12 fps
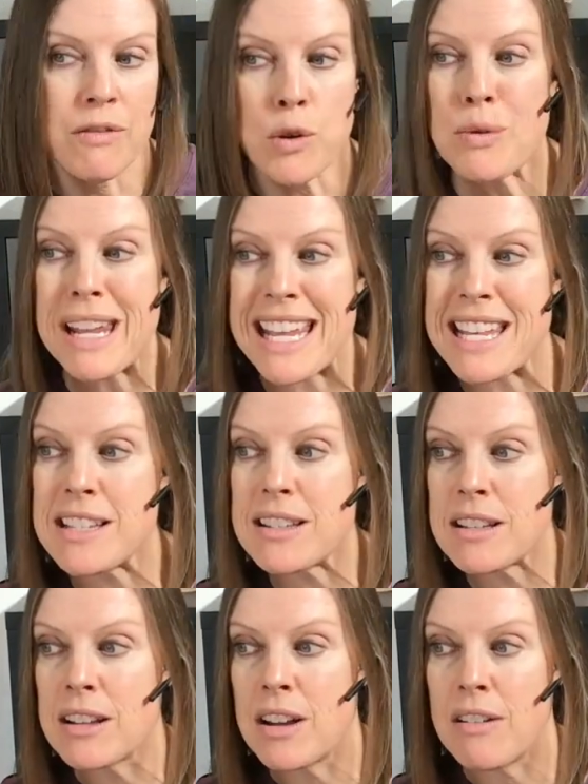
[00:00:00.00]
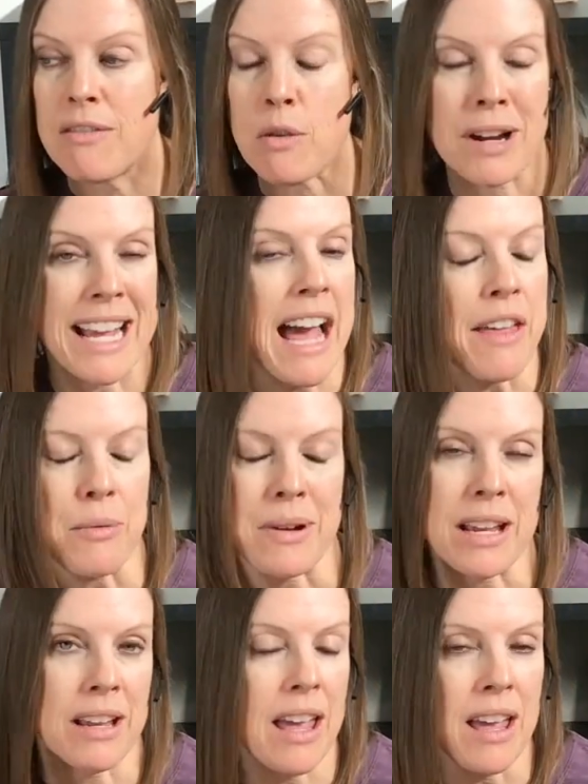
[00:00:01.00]
Food is for
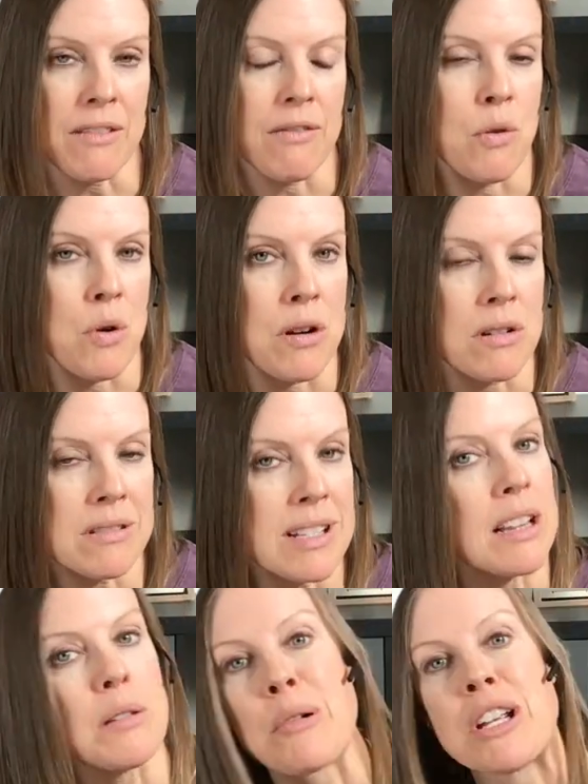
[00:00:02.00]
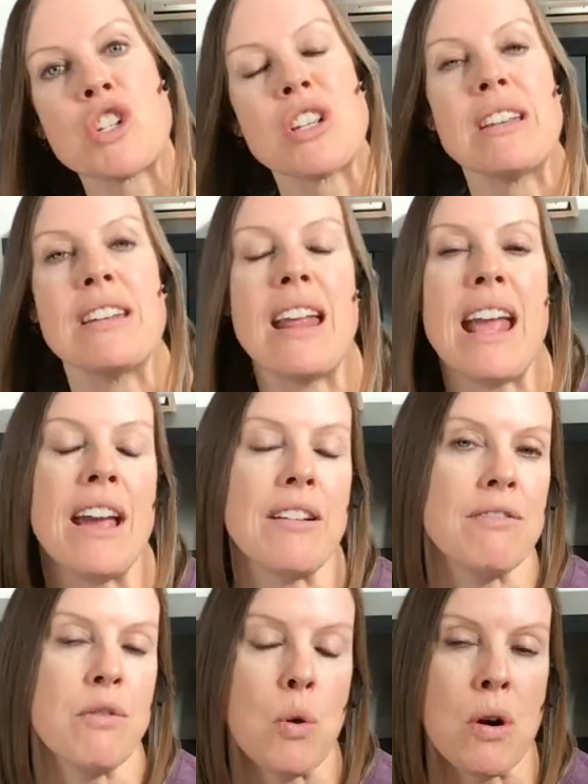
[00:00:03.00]
gathering and for celebration
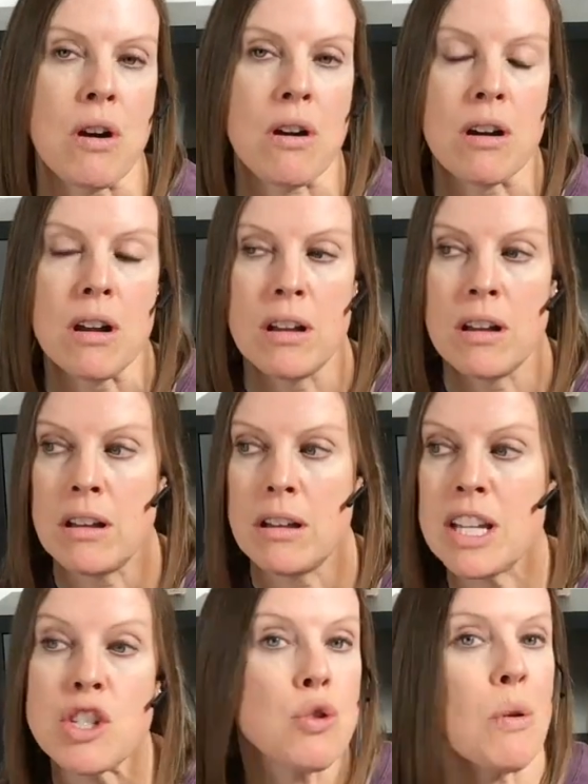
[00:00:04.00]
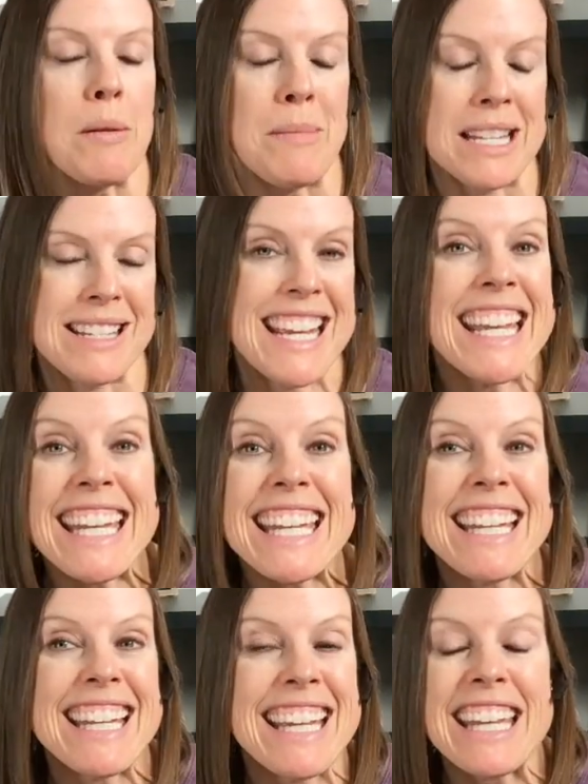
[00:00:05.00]
yeah. and for enjoyment. It
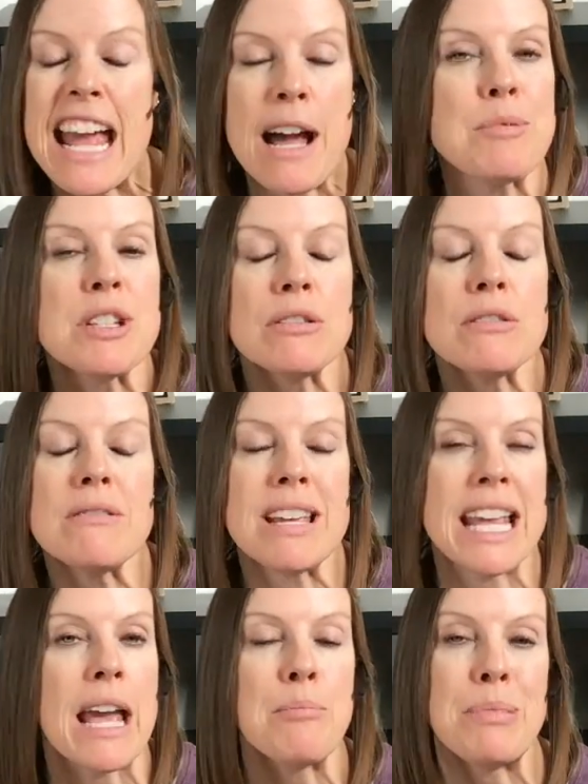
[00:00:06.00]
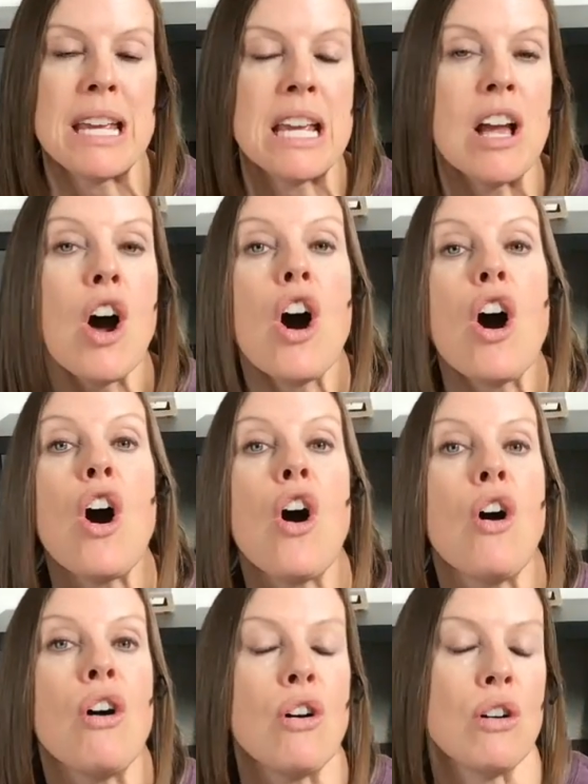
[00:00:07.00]
it absolutely can be
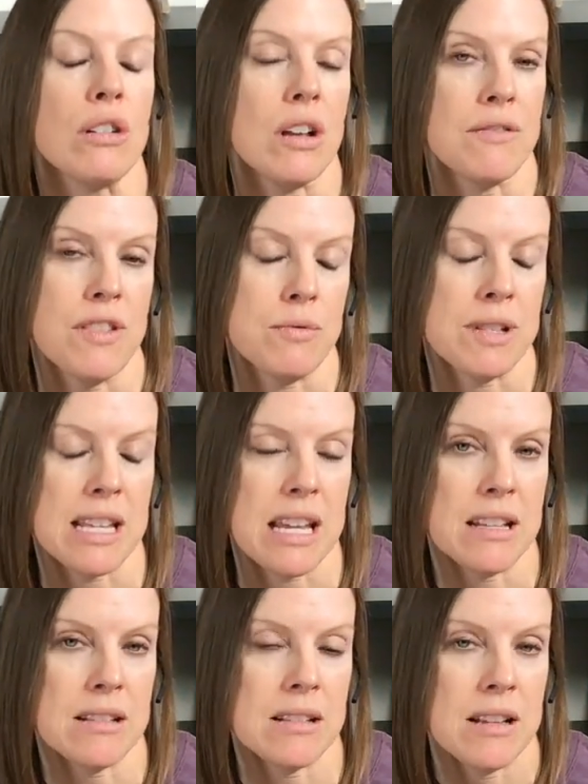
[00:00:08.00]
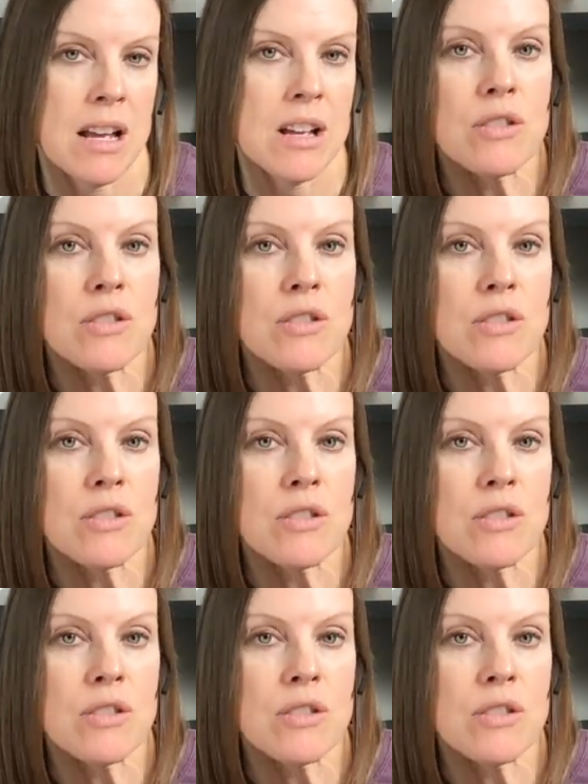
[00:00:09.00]
all of those things.